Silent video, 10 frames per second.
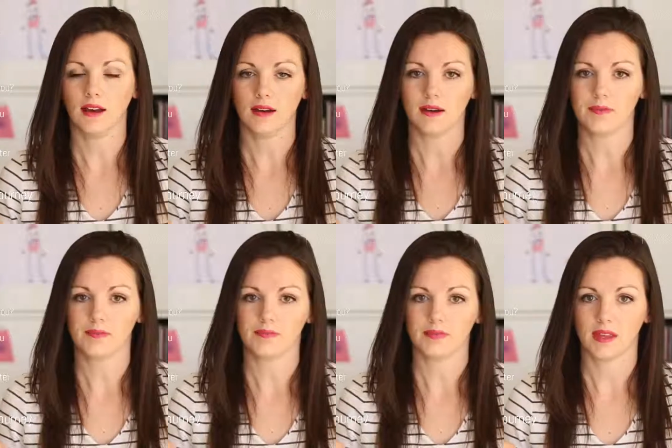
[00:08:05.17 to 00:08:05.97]

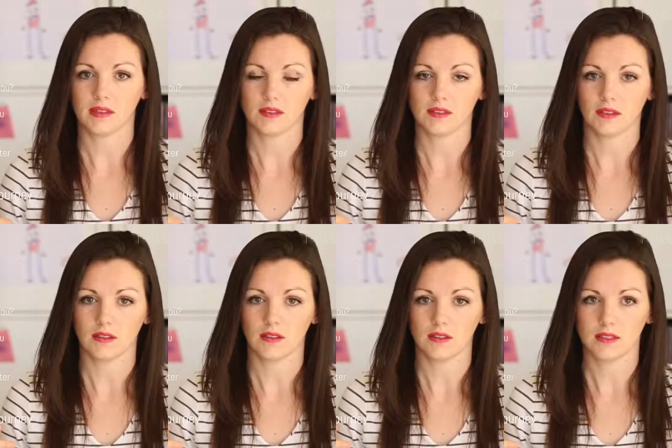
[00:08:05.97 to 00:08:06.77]

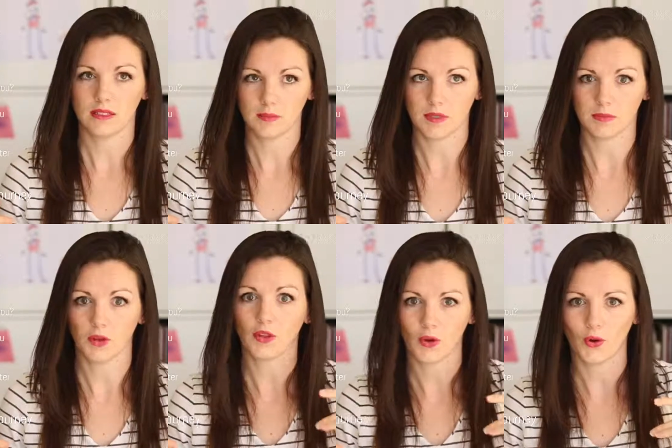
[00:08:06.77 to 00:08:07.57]
the symptom,
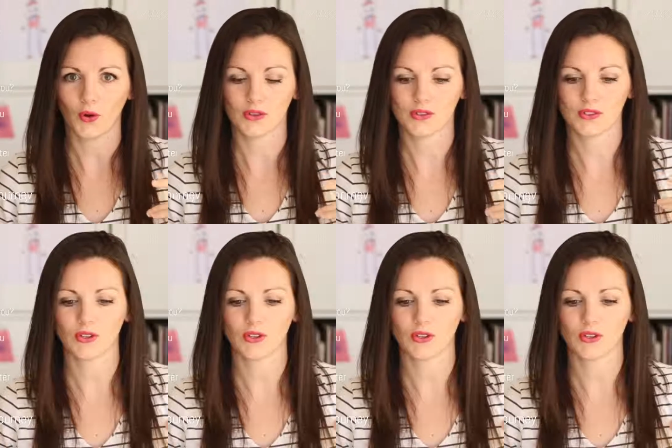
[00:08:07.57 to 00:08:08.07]
not the cause.